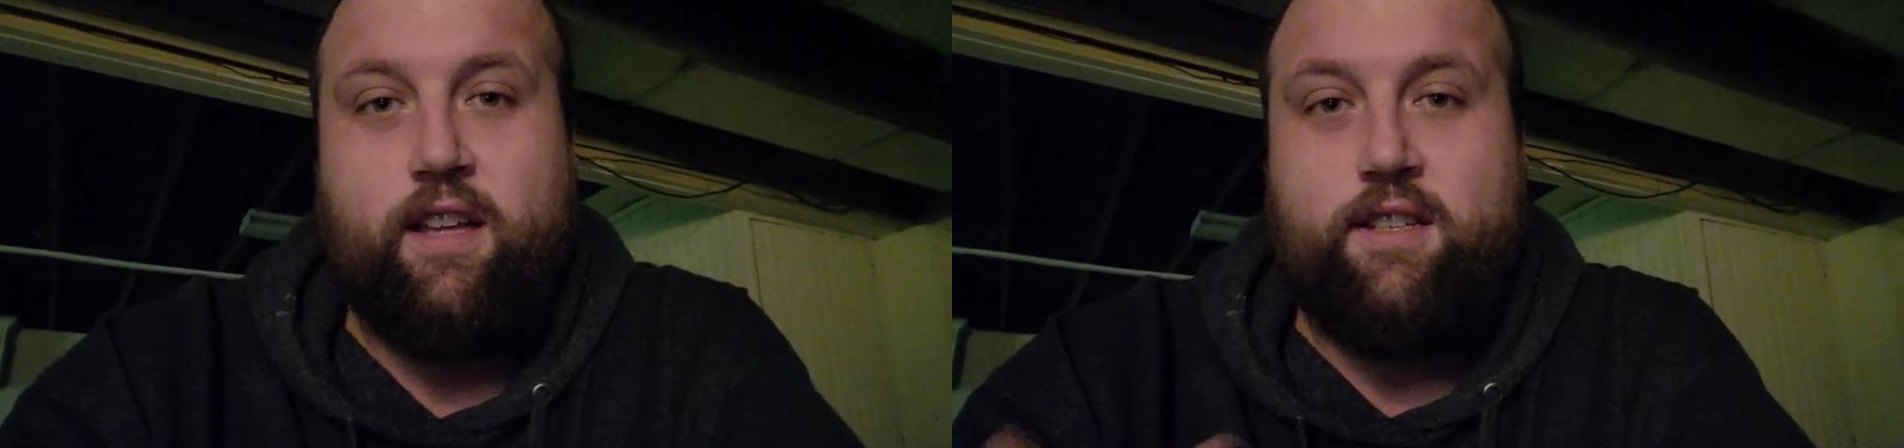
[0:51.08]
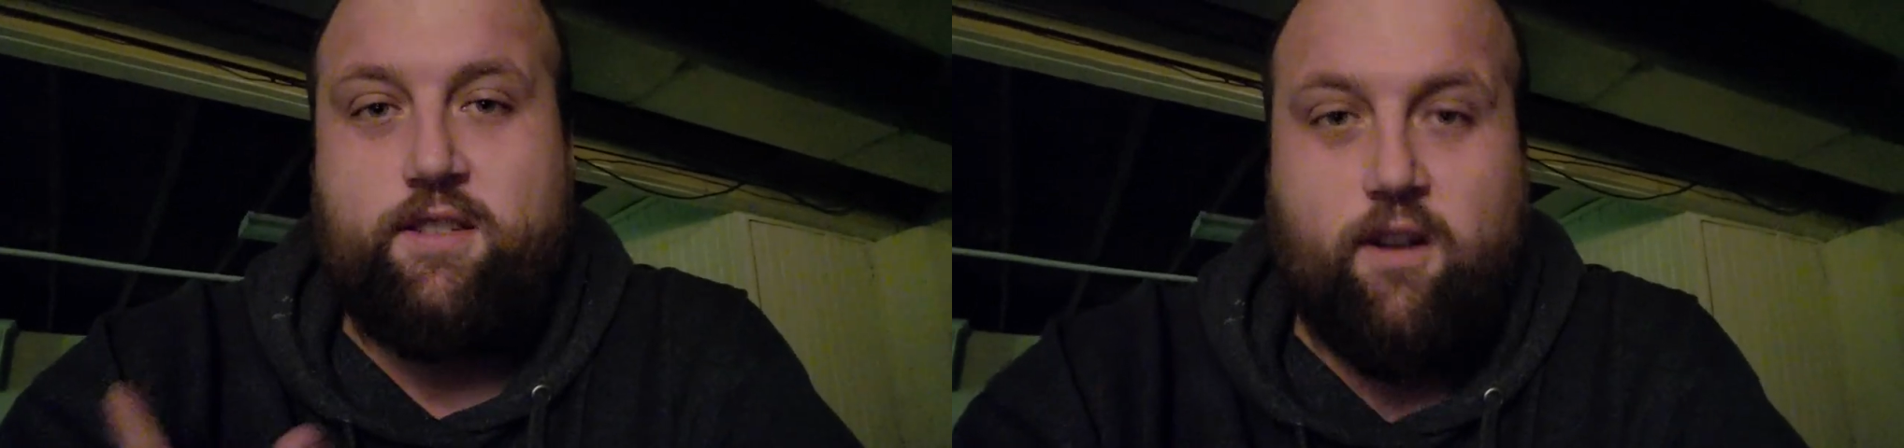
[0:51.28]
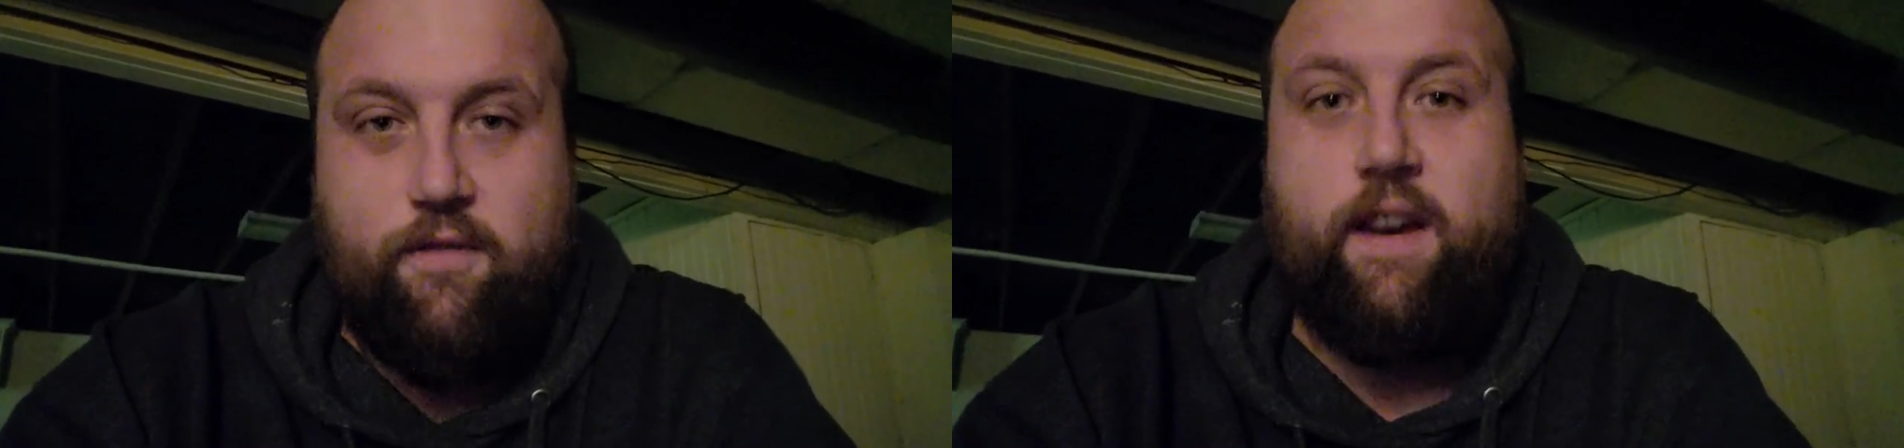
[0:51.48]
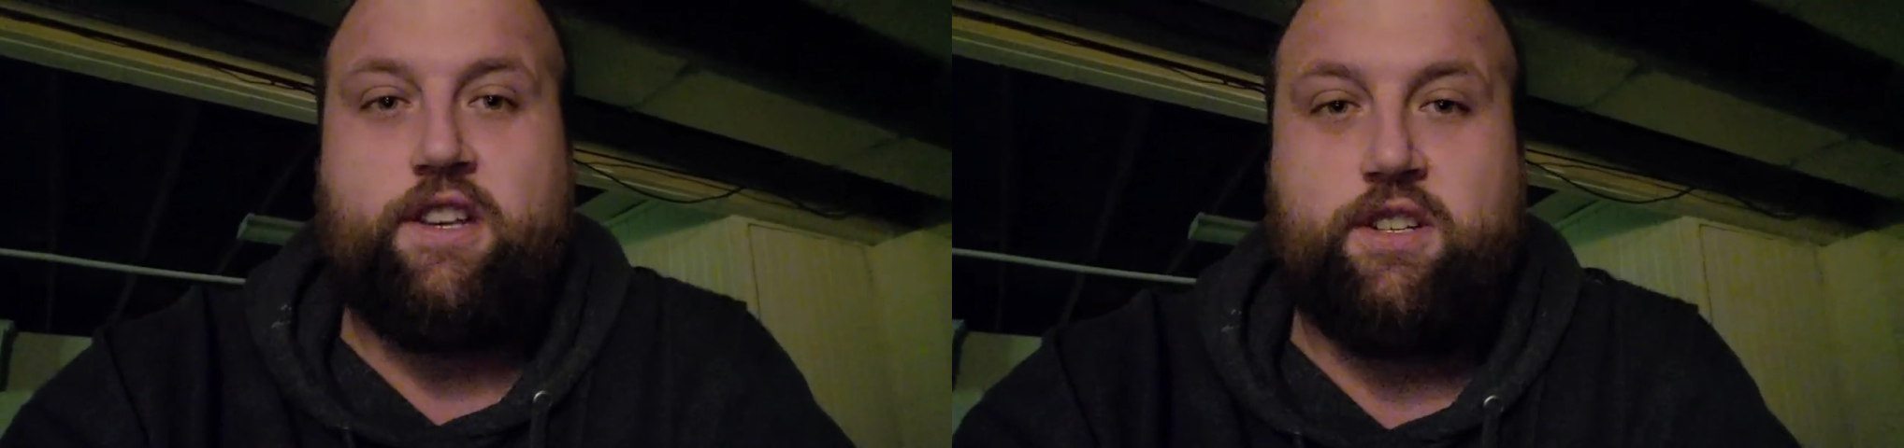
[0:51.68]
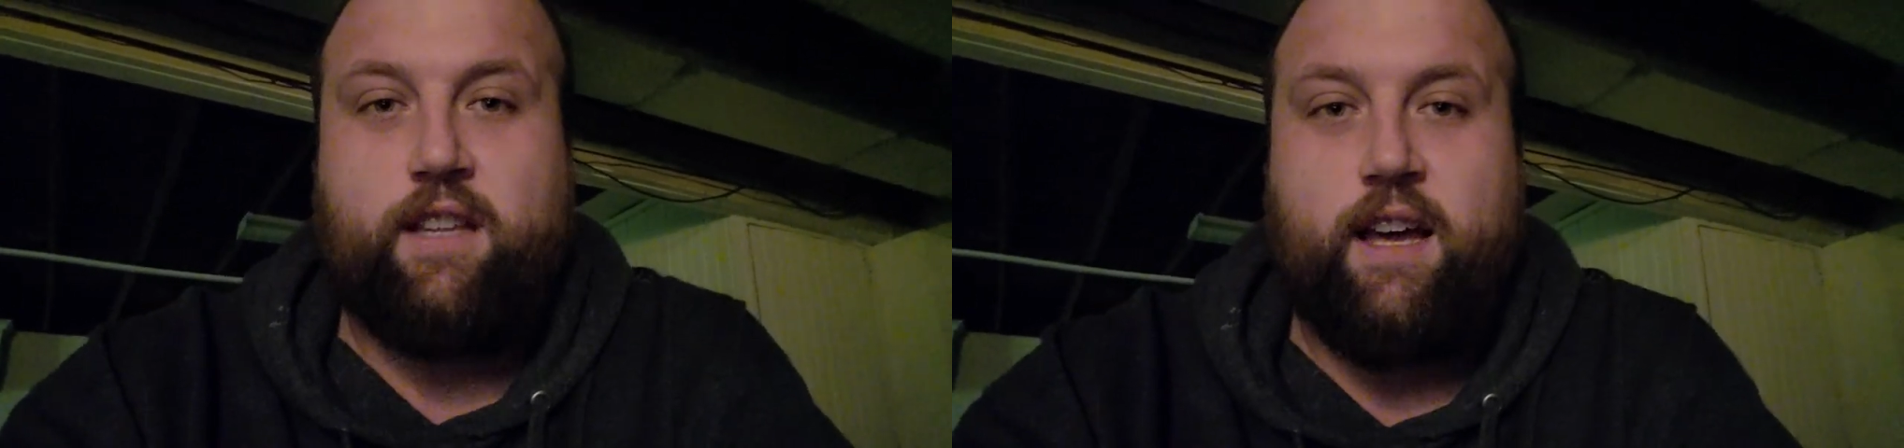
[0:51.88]
start a
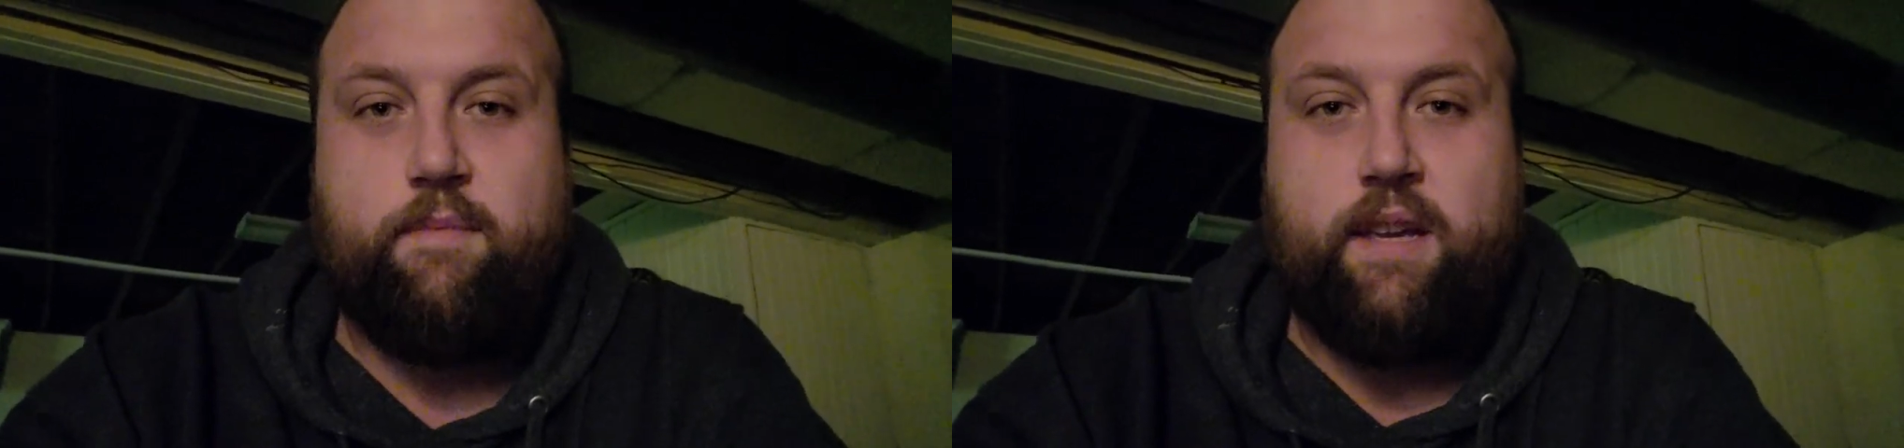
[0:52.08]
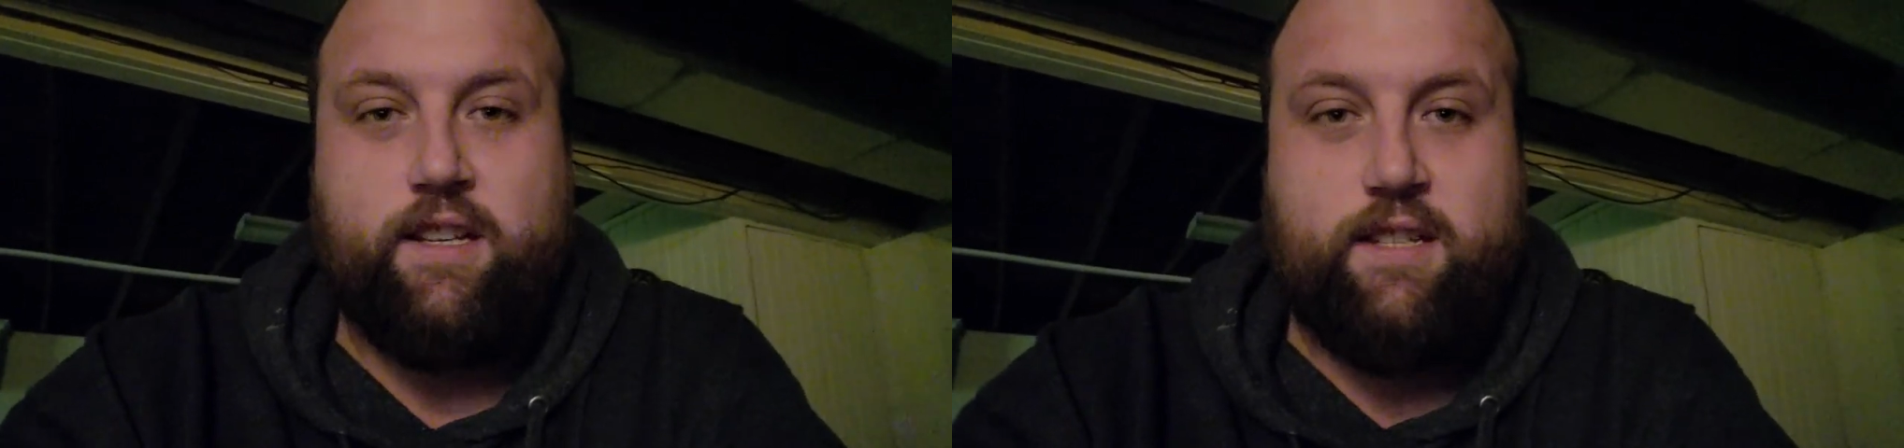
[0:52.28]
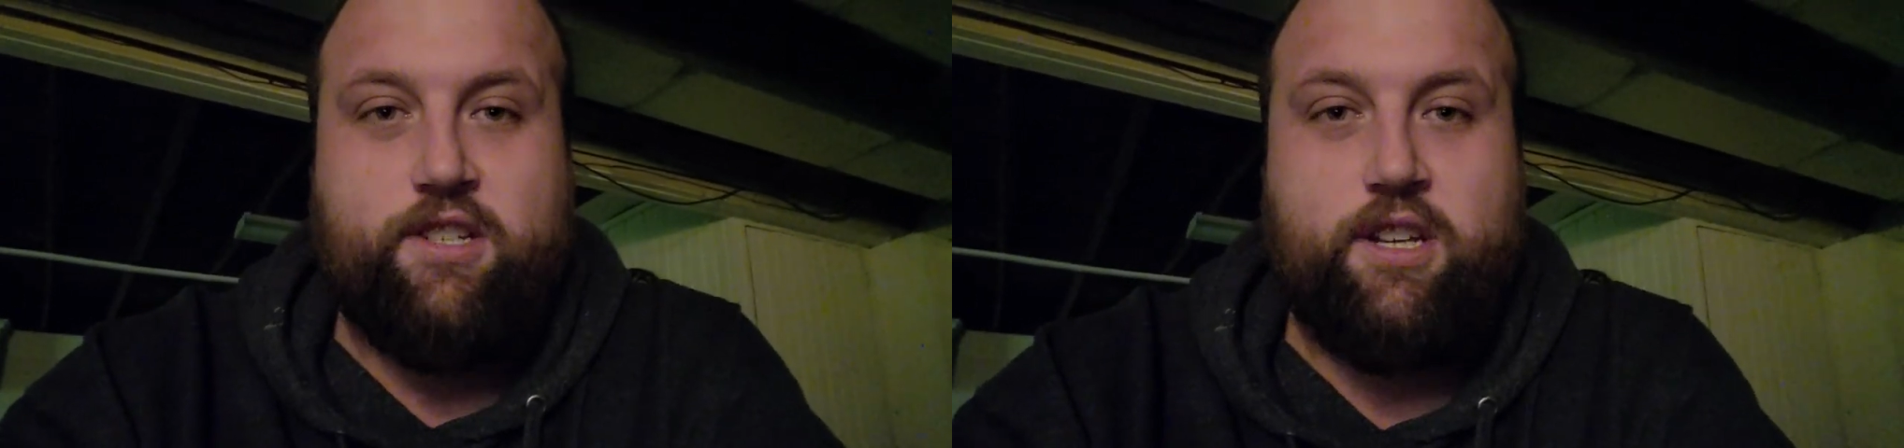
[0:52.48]
fashion line because this